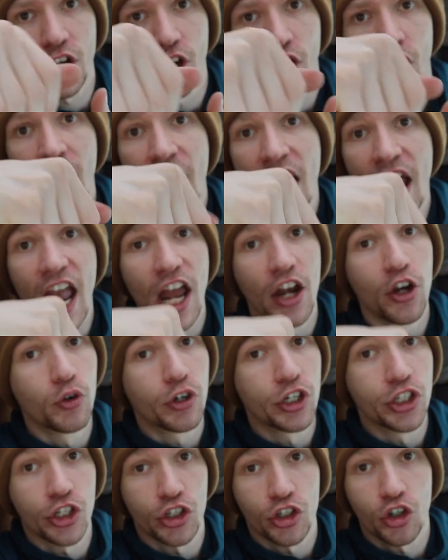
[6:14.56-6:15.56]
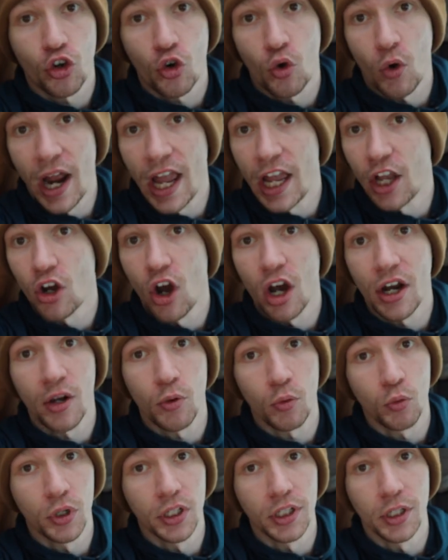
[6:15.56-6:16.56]
here, and you can just crank on it
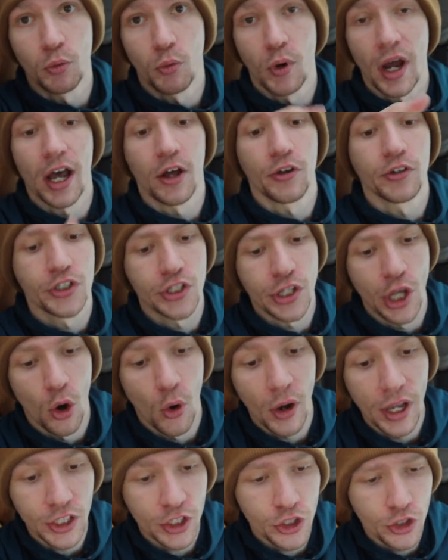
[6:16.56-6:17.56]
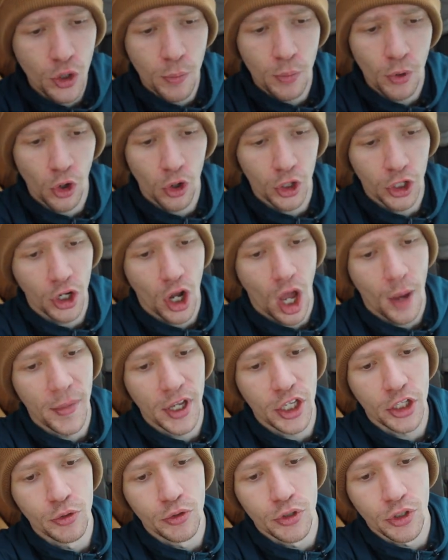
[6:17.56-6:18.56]
really well. So super
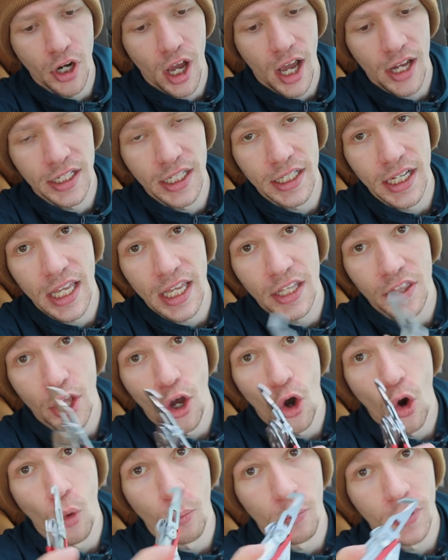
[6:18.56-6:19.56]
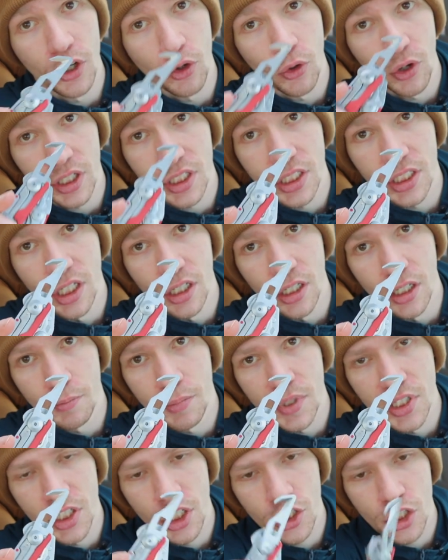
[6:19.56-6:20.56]
ergonomic. You do not need it in the open or extended
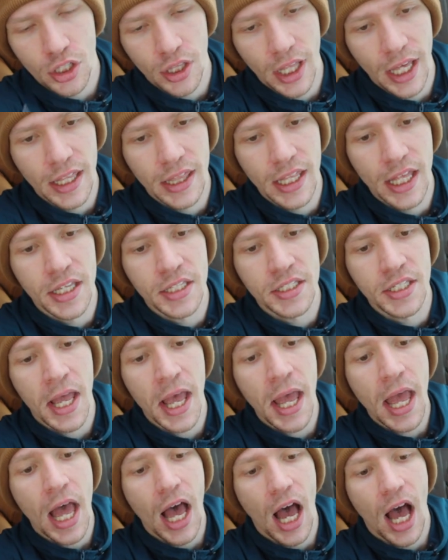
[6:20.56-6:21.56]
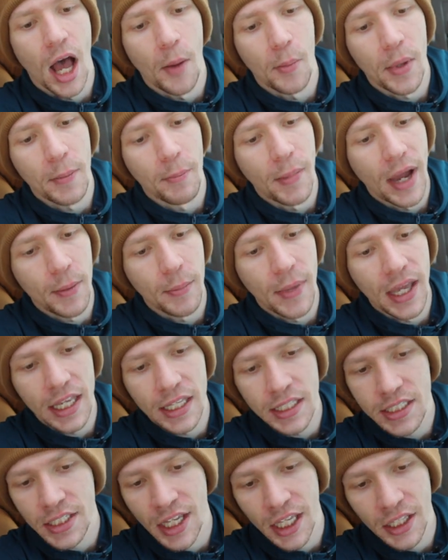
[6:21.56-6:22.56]
position like this. Um, it might make
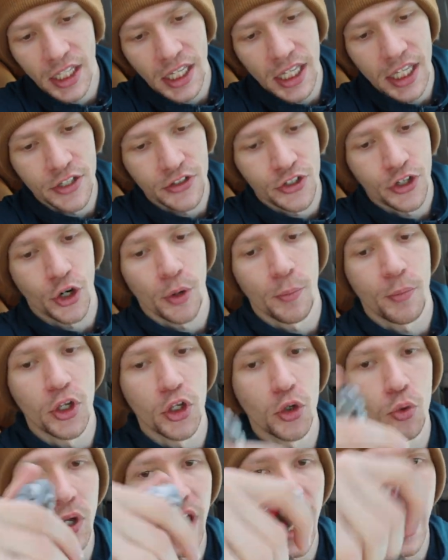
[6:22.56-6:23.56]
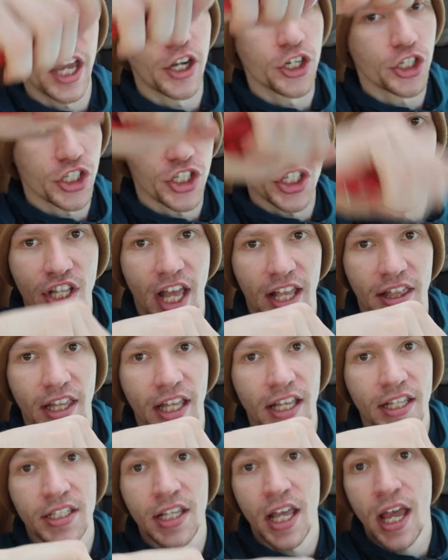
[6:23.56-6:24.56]
it slightly easier, but you can just set
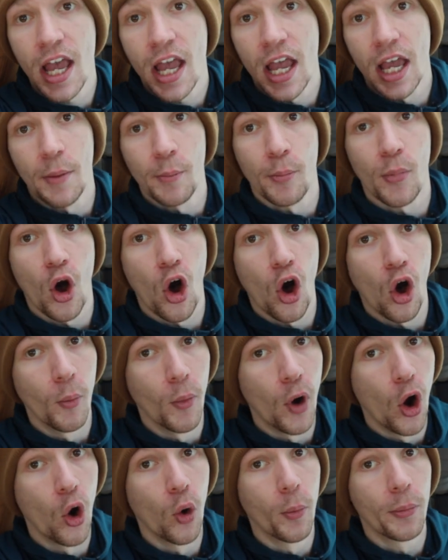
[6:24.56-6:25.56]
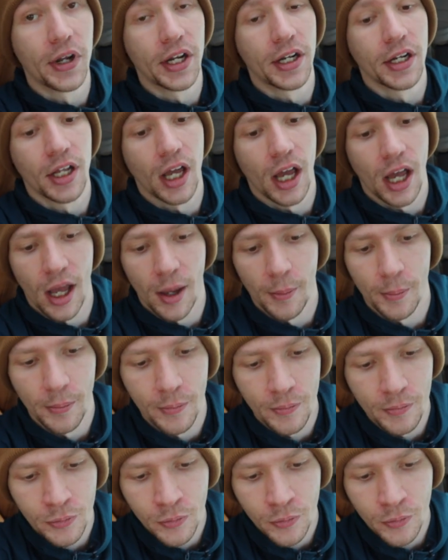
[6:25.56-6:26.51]
this and palm open um,